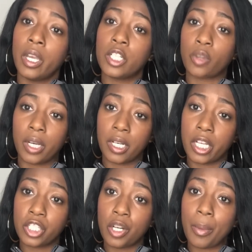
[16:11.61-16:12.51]
try to
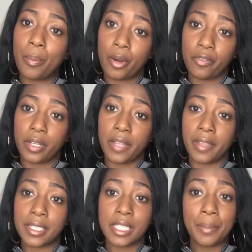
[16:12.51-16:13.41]
launch it on my birthday,
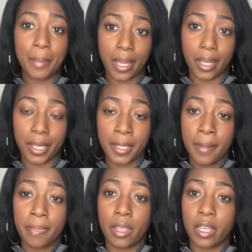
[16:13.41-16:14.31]
that's in May,
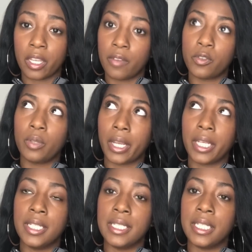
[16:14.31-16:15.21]
and give you like
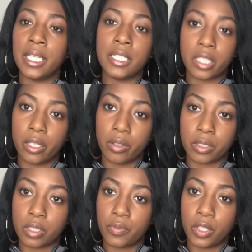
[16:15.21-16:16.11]
in detail,
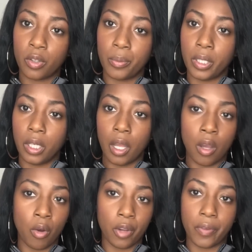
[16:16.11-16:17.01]
because this video would be
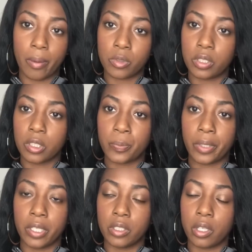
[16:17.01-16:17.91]
long if I was to
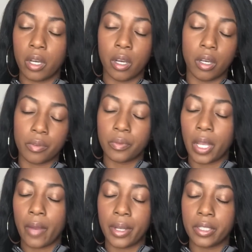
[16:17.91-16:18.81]
explain to y'all
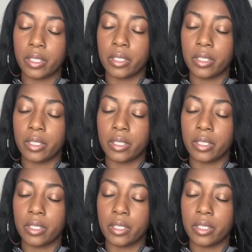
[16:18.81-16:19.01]
how I